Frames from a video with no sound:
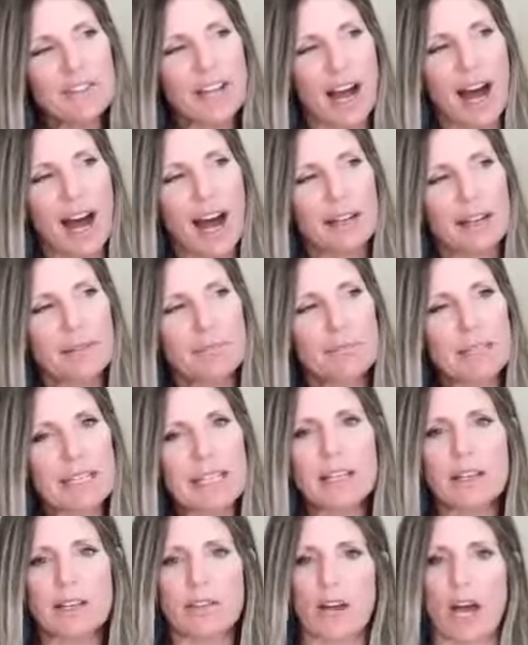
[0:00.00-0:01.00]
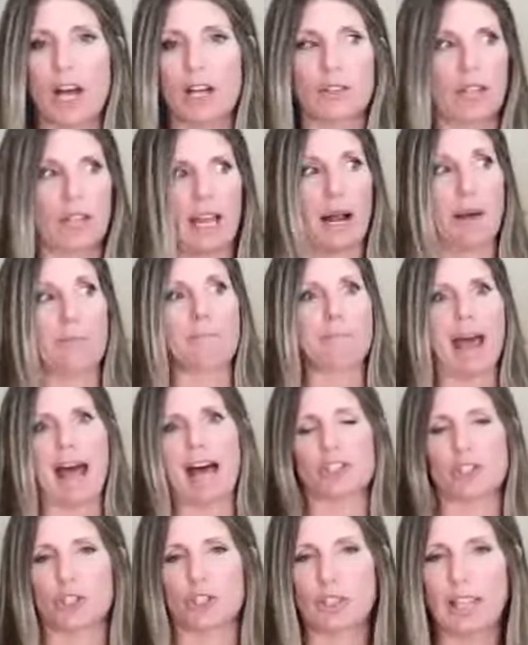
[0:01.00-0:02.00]
of God being like a
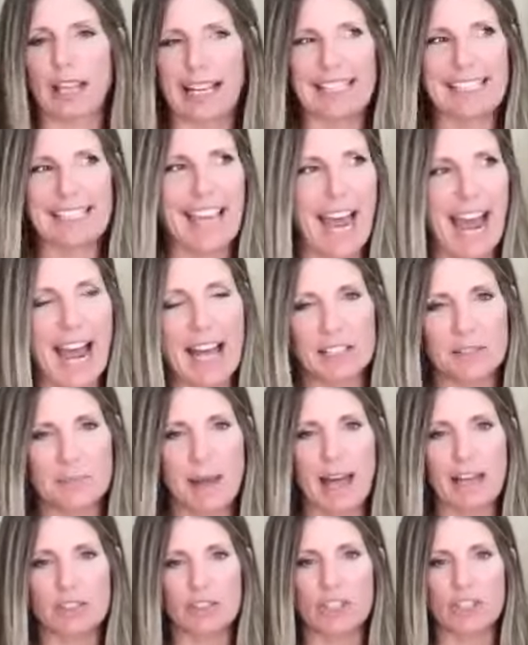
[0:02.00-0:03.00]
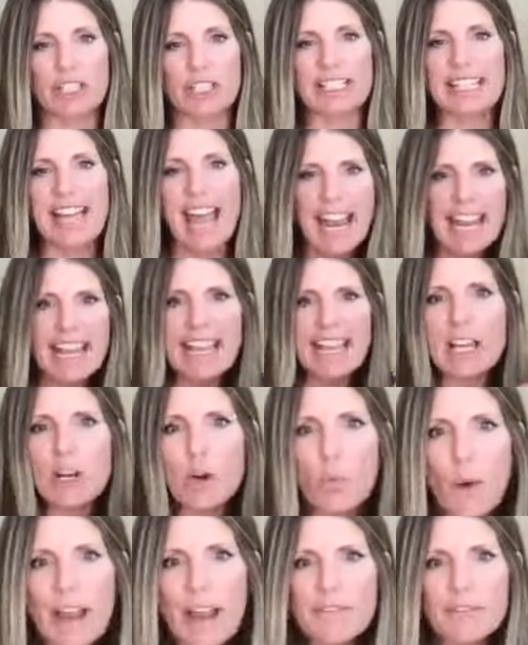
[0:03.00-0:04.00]
master, like a taskmaster, and taking it
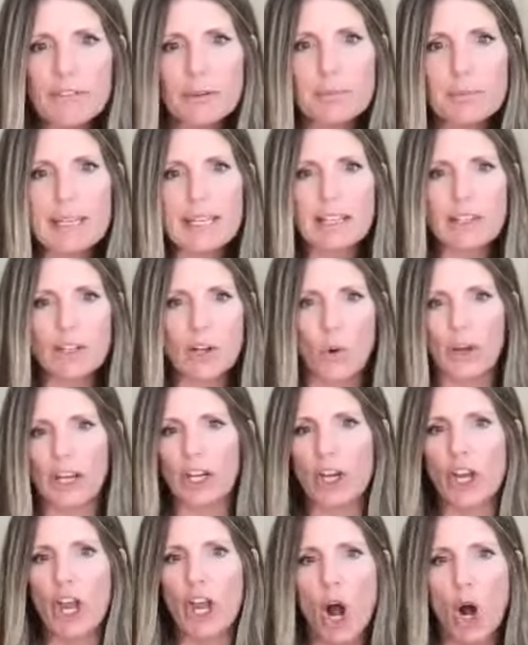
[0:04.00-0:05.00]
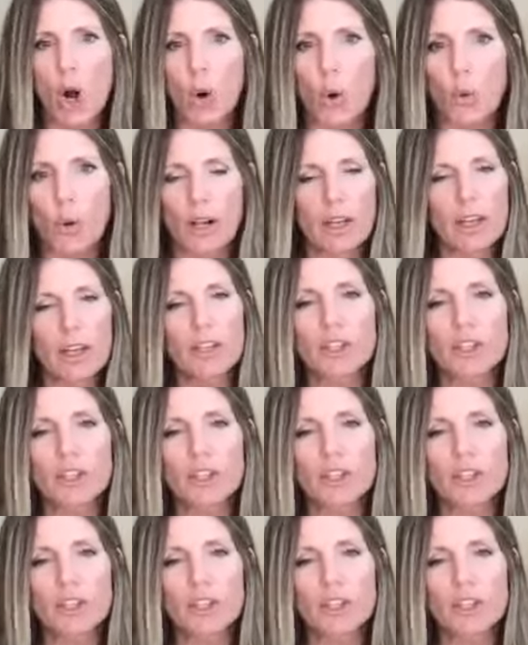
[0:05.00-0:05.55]
away from me and going, no,